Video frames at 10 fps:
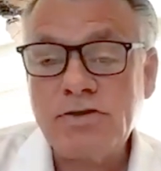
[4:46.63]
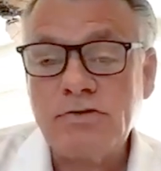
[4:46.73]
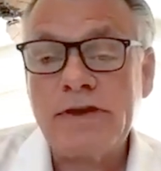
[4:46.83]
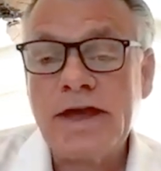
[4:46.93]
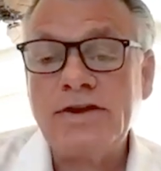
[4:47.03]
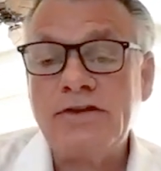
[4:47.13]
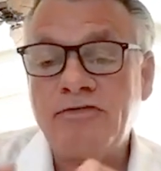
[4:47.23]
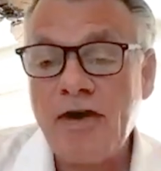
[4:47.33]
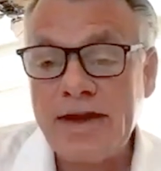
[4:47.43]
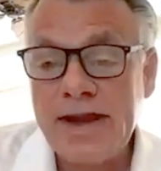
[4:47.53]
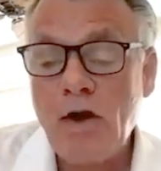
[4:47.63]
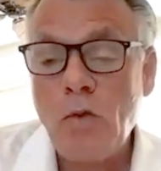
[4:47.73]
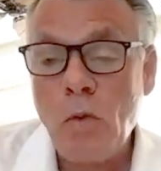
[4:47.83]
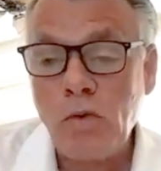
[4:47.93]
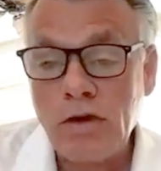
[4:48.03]
You're again defining how
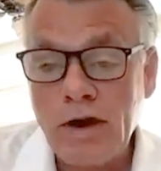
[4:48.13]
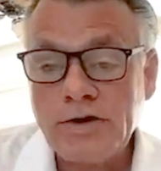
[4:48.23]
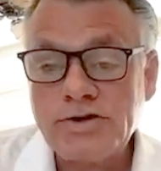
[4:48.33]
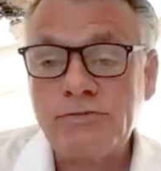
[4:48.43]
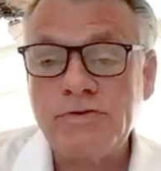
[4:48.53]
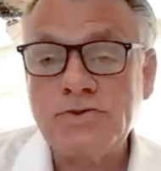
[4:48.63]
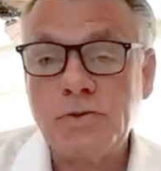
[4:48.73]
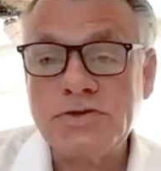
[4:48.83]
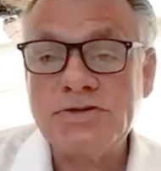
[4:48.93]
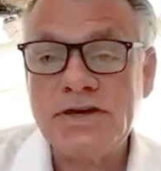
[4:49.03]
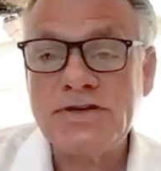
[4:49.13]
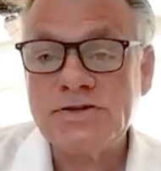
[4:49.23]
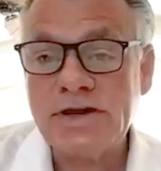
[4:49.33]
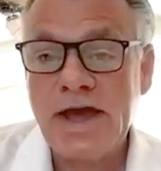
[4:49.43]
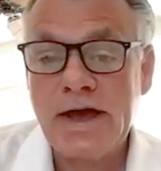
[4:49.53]
large the resource
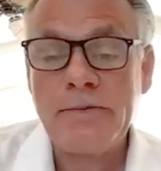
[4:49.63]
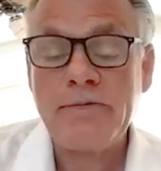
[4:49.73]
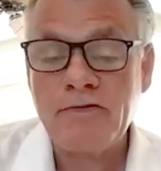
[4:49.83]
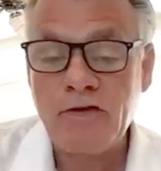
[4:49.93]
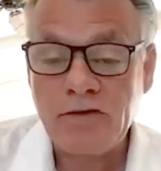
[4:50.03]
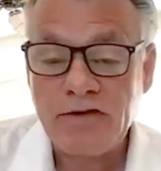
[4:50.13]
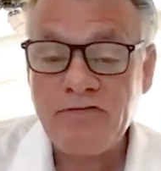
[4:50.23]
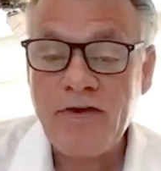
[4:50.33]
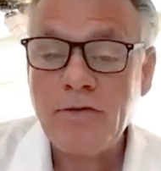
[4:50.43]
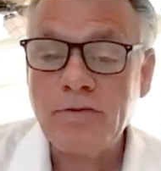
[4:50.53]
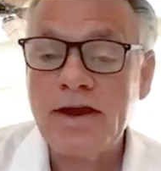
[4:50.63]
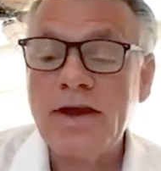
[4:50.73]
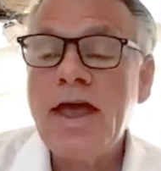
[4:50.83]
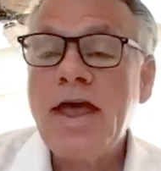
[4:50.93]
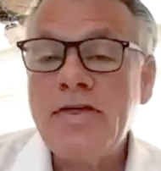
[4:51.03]
is. Uh, you've already found it.